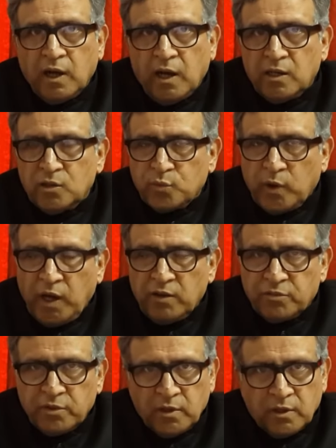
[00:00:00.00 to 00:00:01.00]
and his
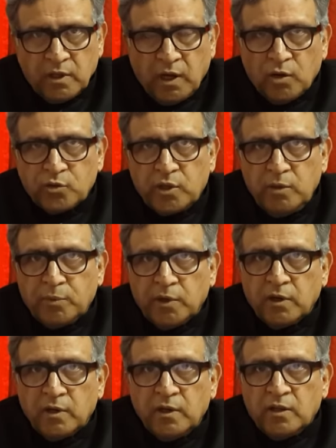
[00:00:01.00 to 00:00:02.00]
wife, the
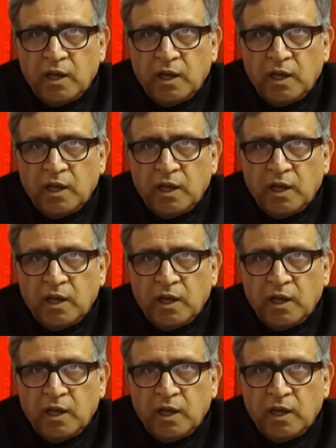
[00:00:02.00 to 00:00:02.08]
housekeeper.